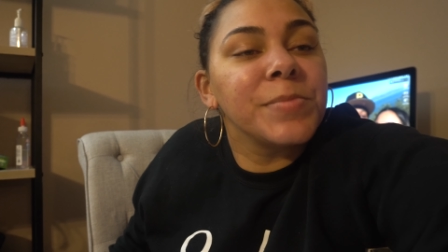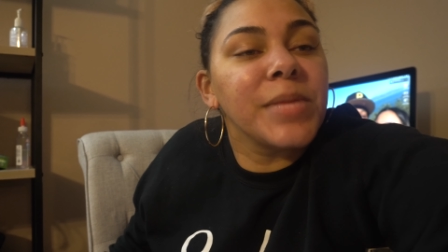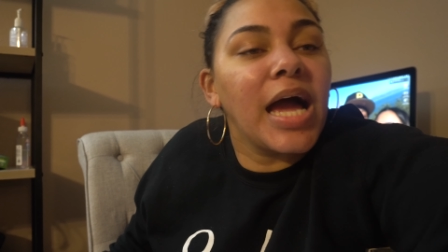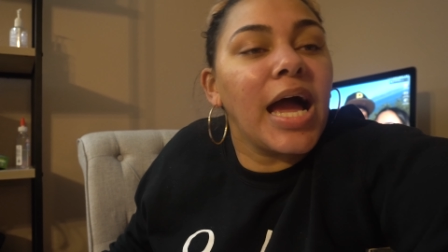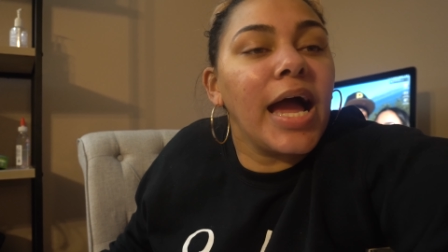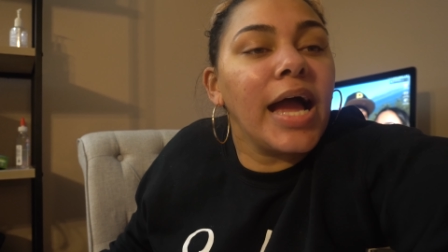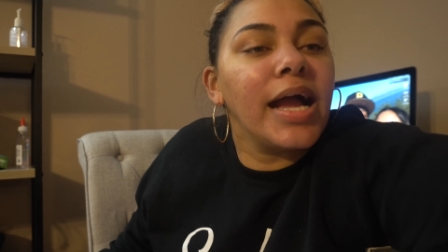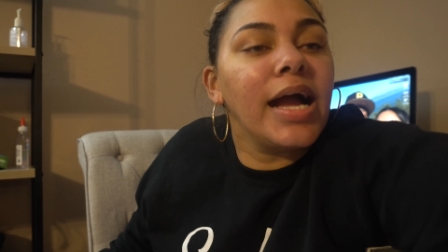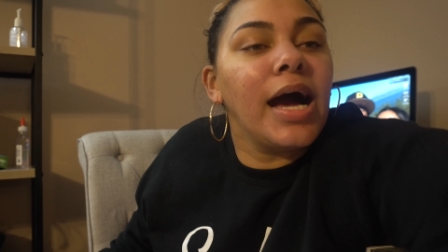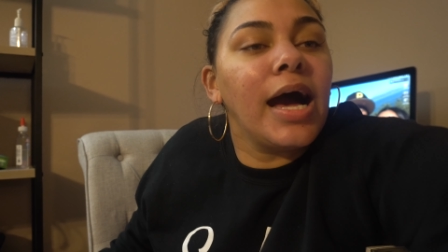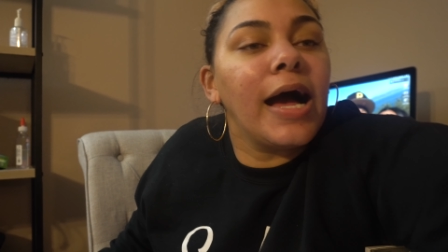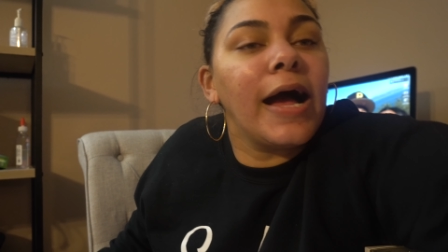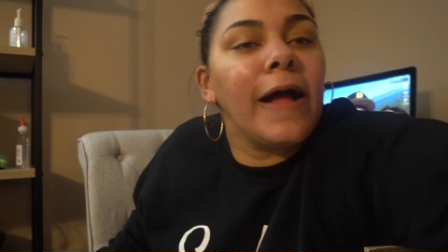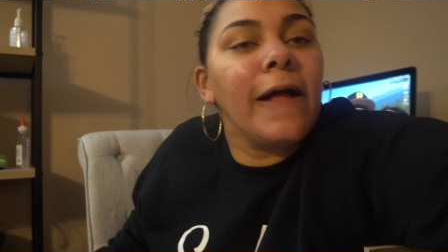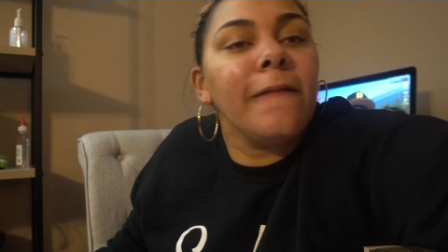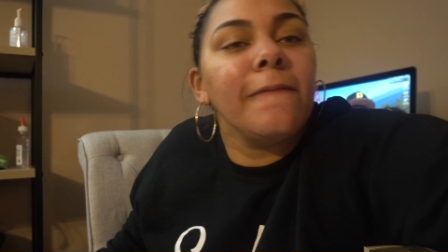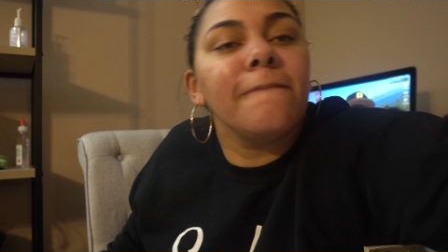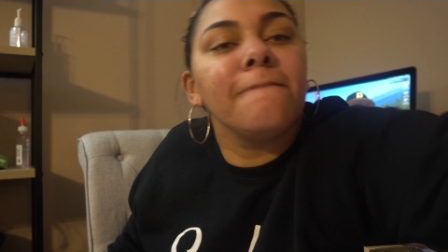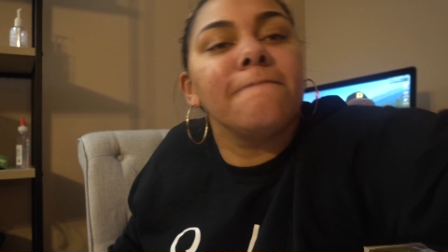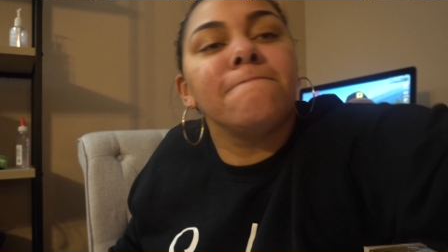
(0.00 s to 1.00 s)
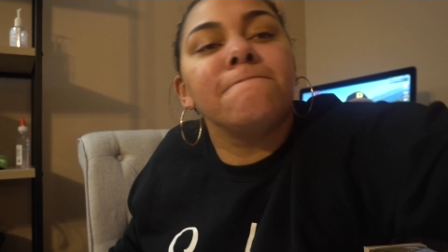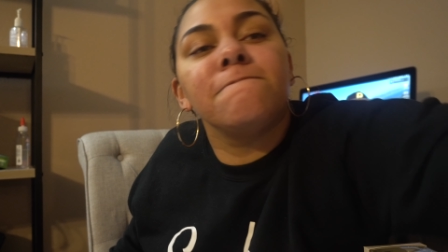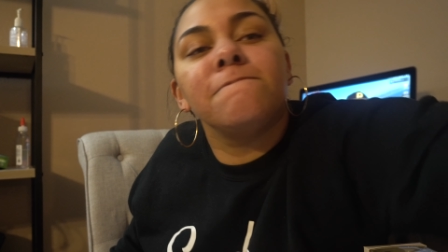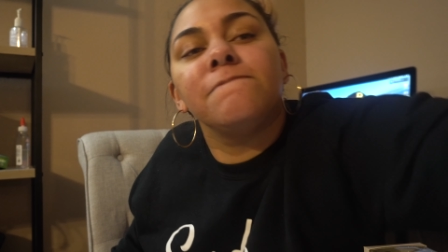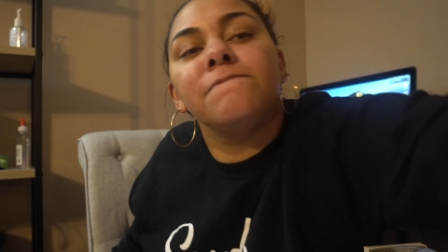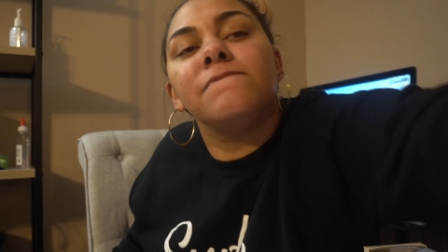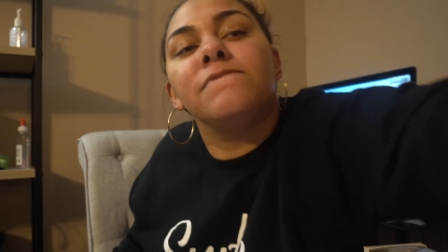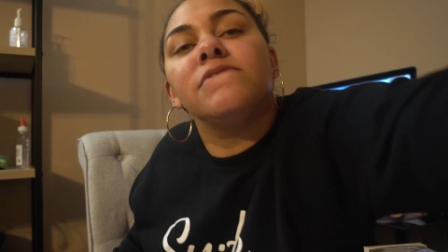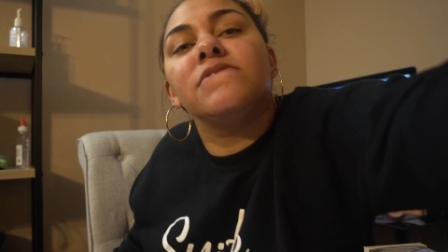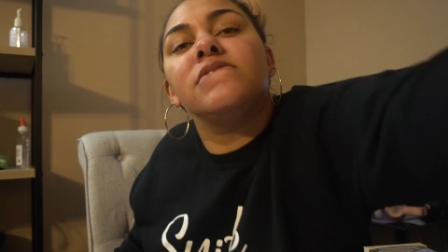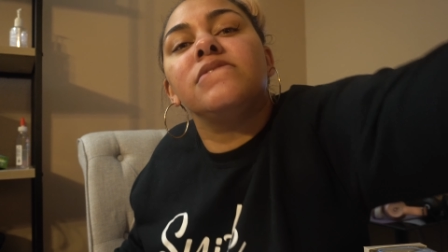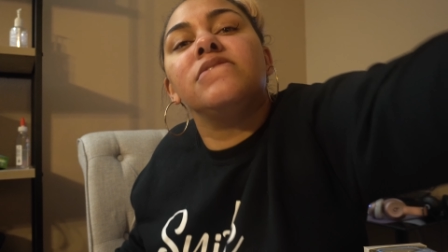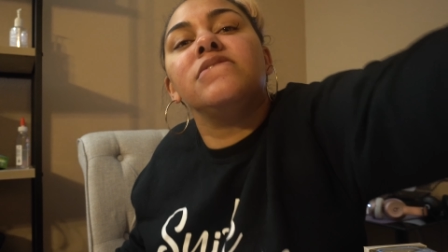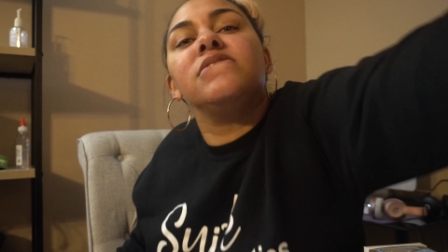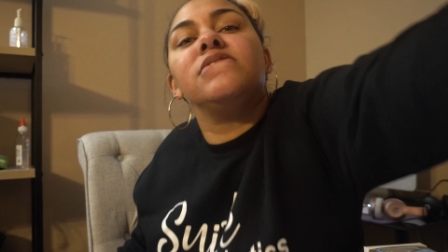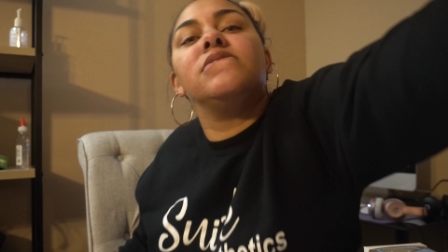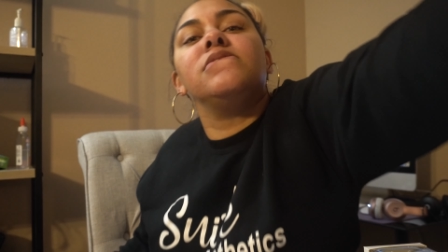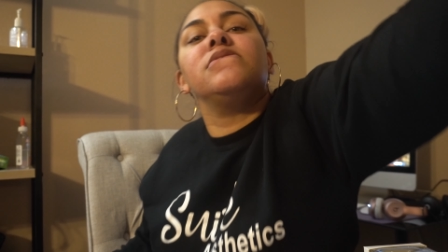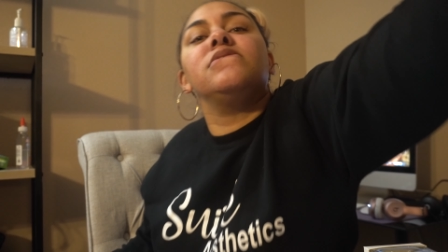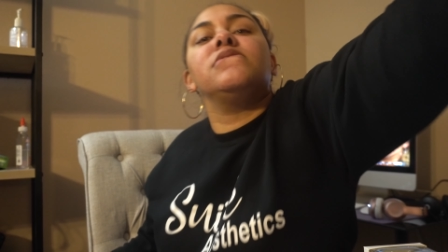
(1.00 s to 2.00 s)
I got
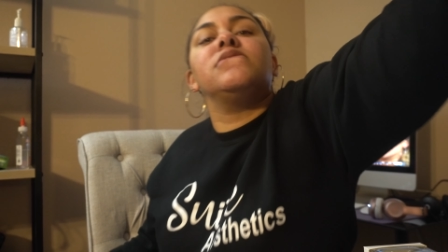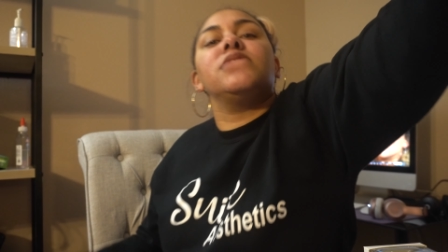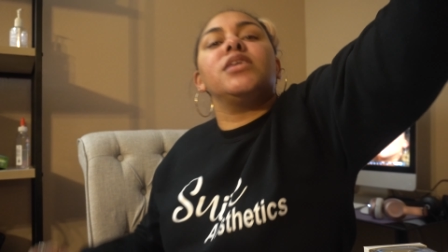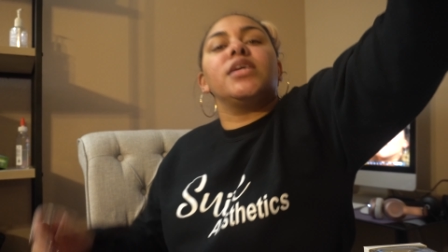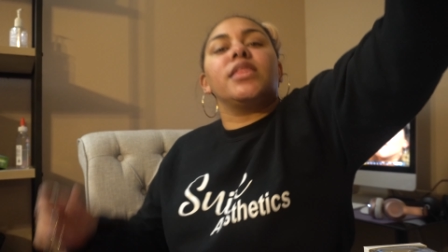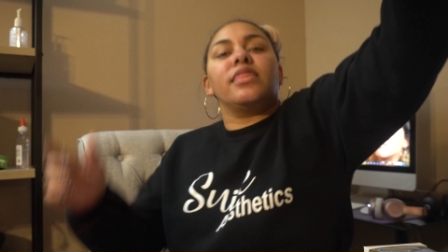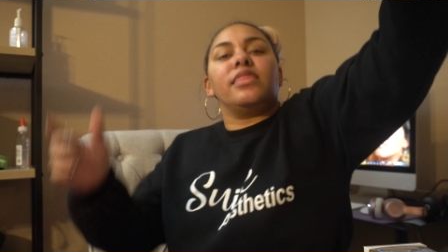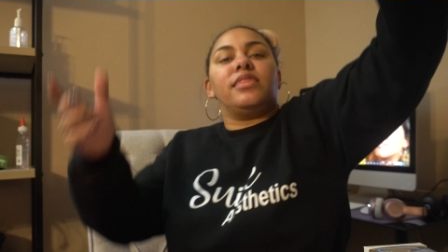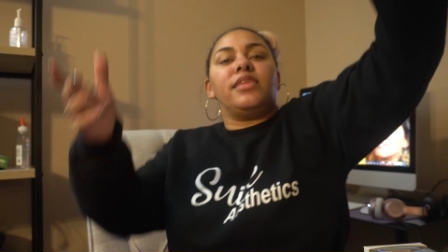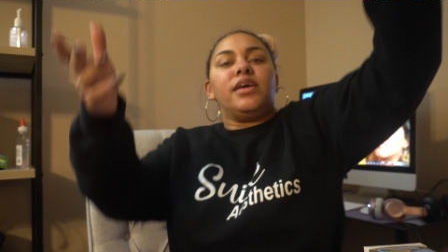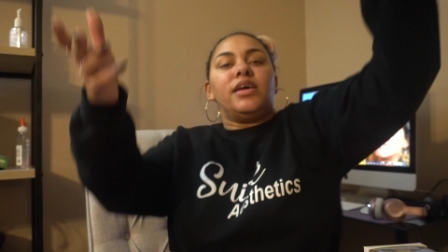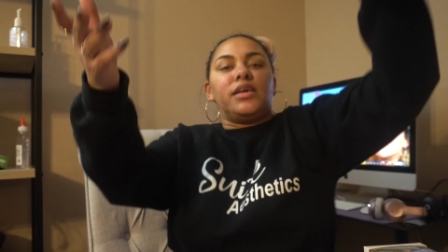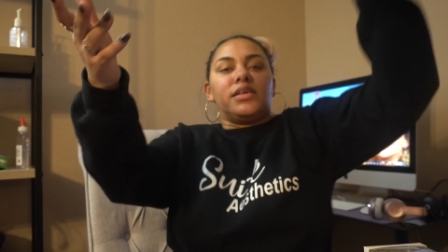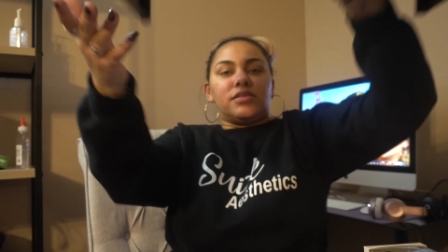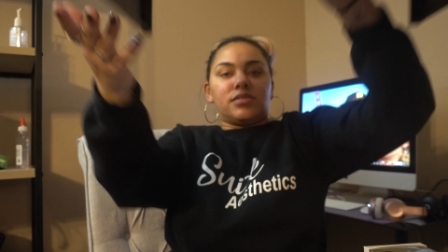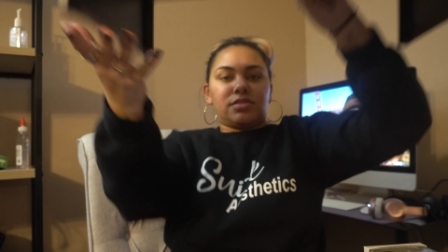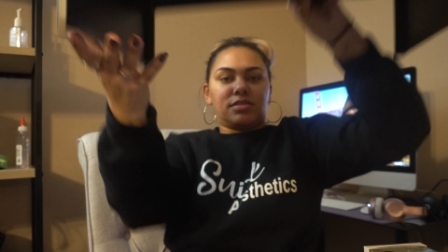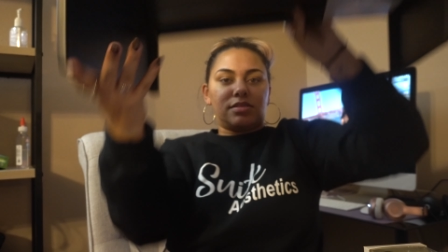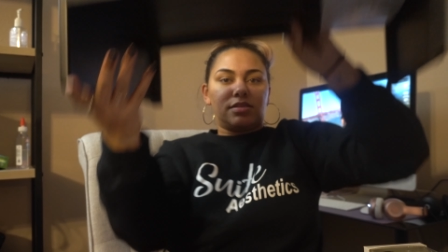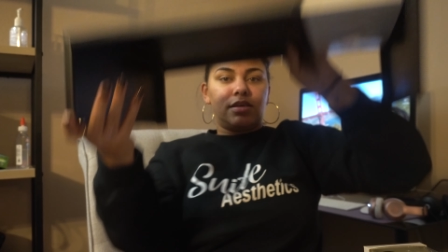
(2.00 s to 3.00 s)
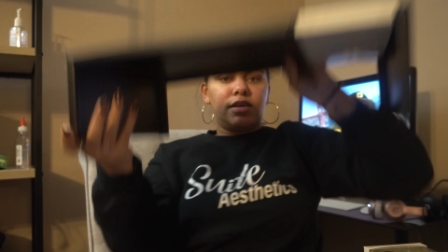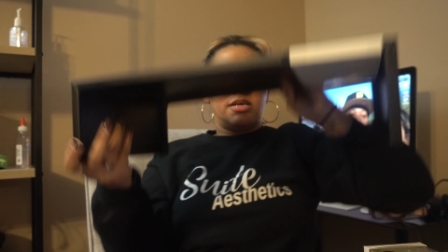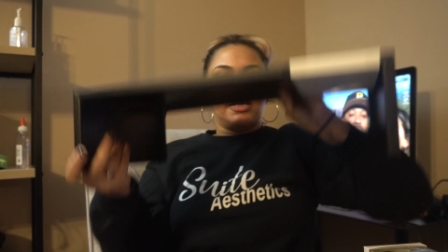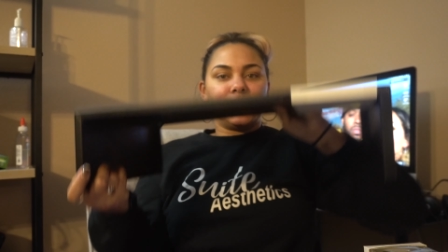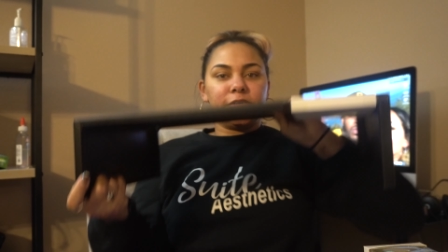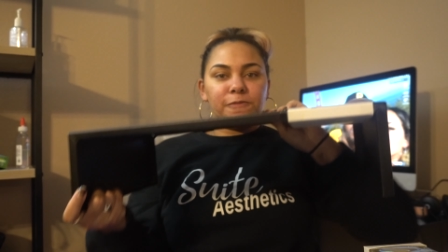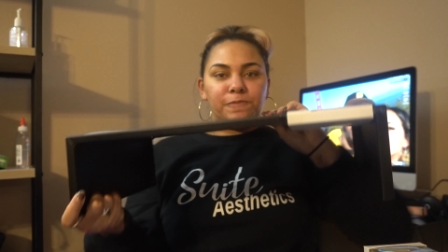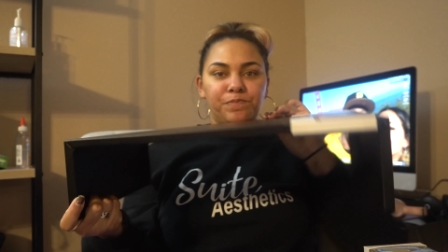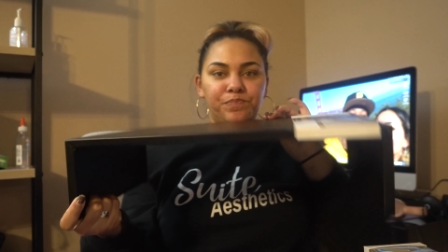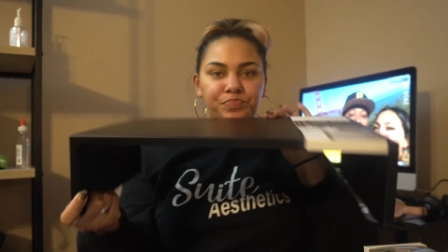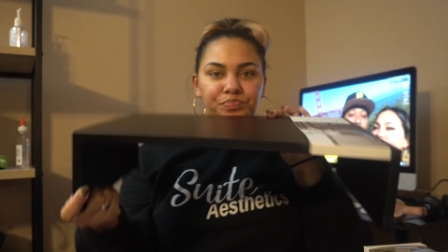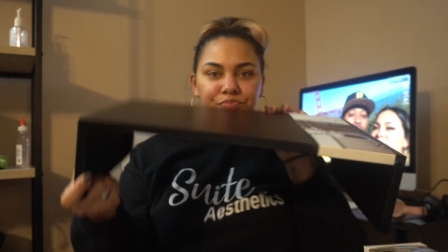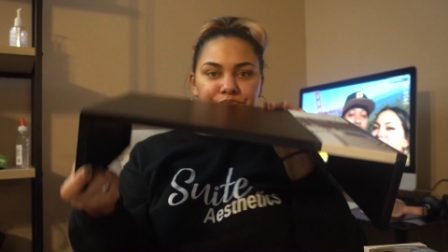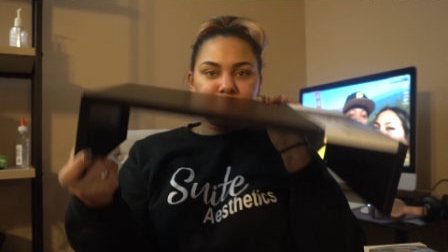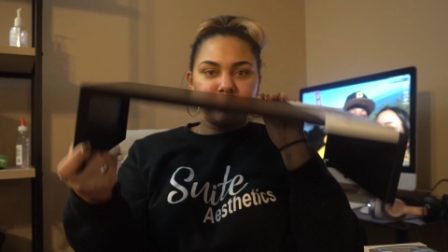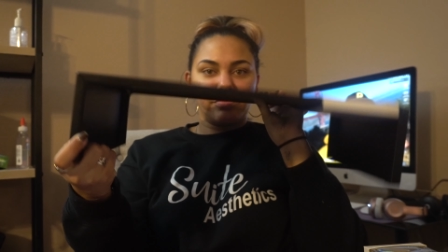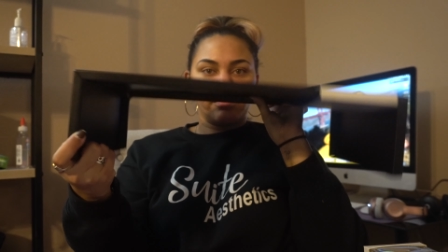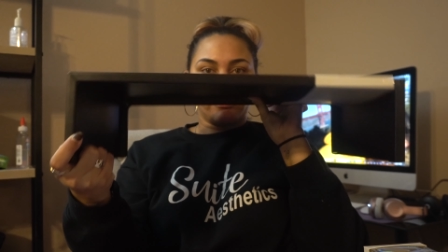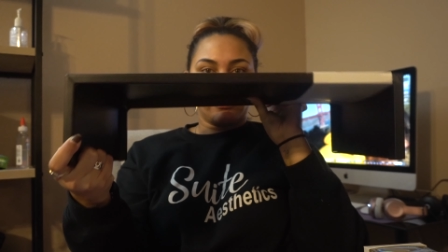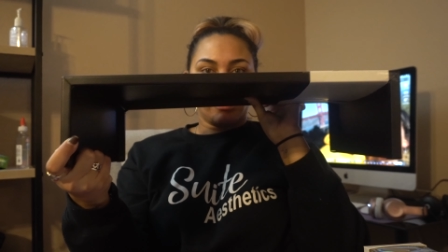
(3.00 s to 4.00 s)
Ugh, this,
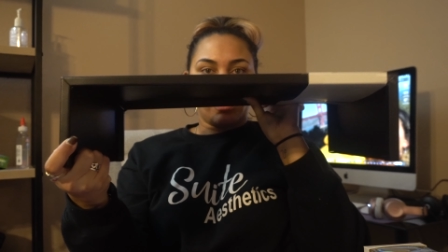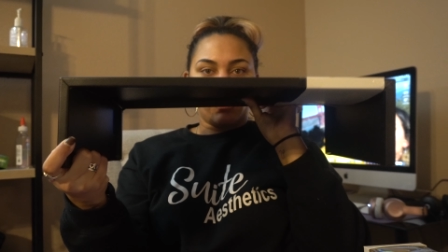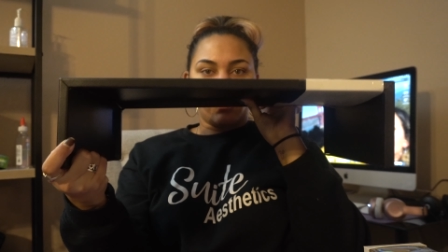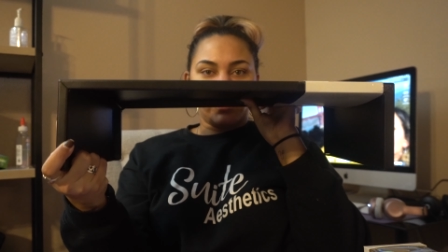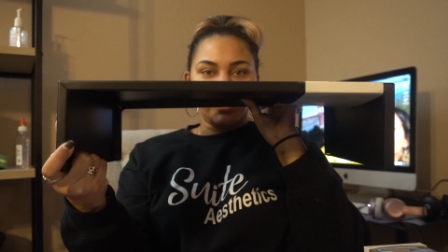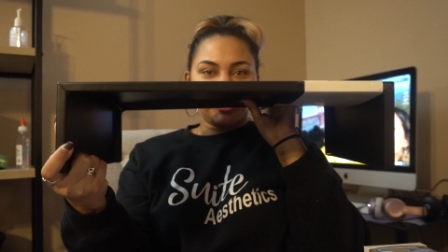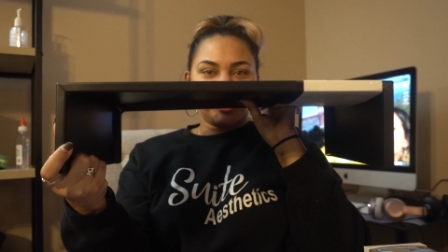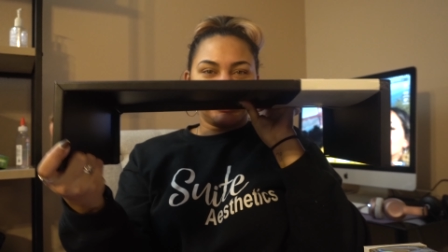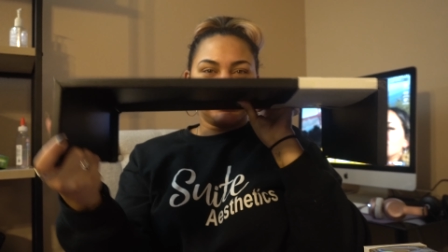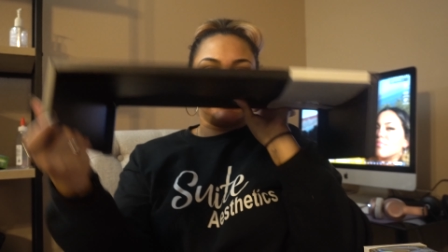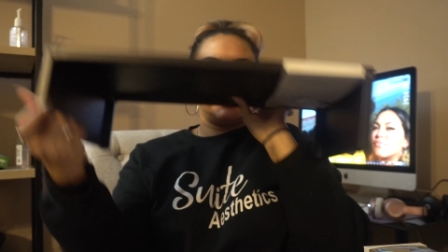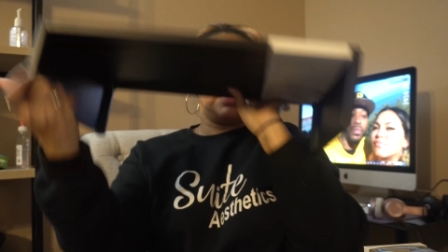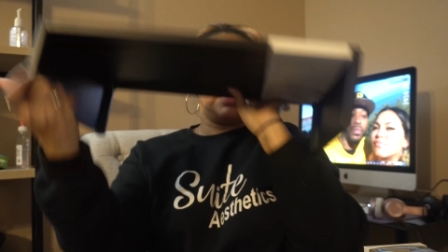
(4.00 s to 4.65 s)
which is